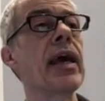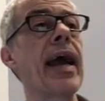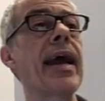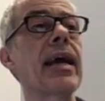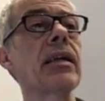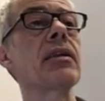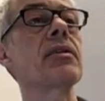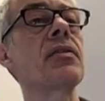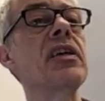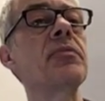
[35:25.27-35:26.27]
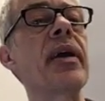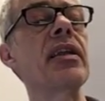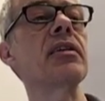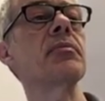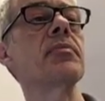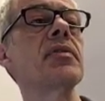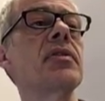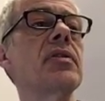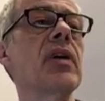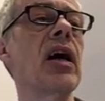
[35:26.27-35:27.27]
And these
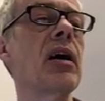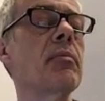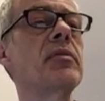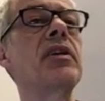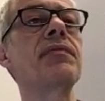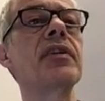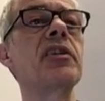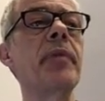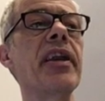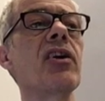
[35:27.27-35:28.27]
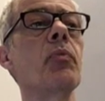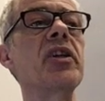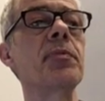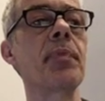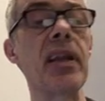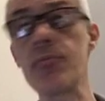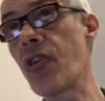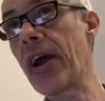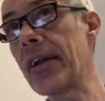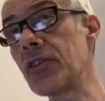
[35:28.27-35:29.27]
mechanisms um, differ depending on which
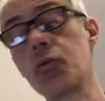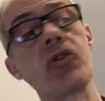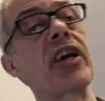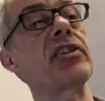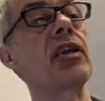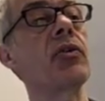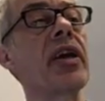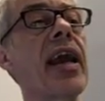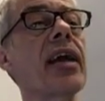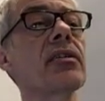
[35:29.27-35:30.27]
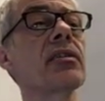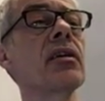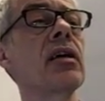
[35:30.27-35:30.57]
polymerase we're actually looking at.